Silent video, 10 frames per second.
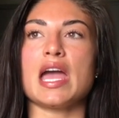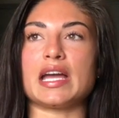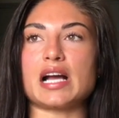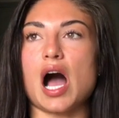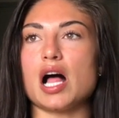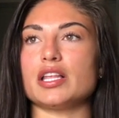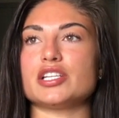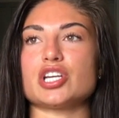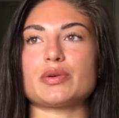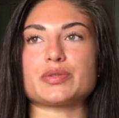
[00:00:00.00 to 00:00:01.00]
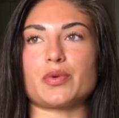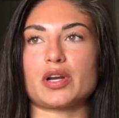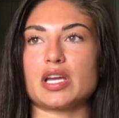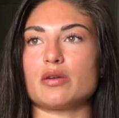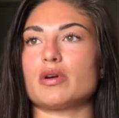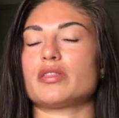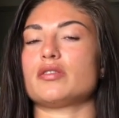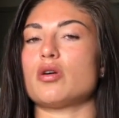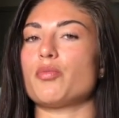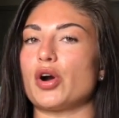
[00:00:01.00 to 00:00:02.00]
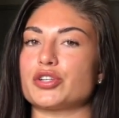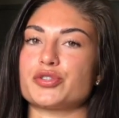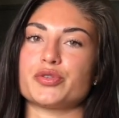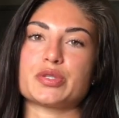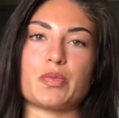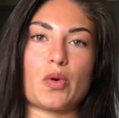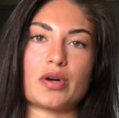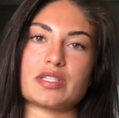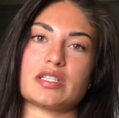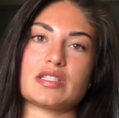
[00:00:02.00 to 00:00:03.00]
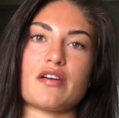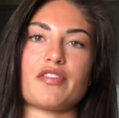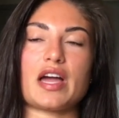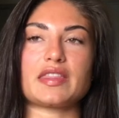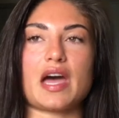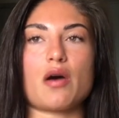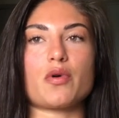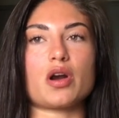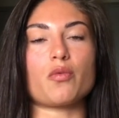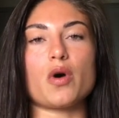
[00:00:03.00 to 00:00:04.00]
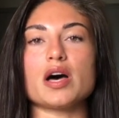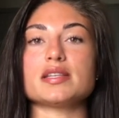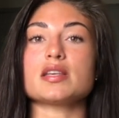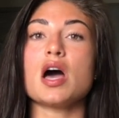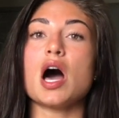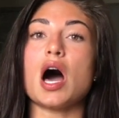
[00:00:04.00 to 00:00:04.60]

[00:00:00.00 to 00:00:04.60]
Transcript: In college, I was working with, you know, Barstool Sports and stuff like that, where it was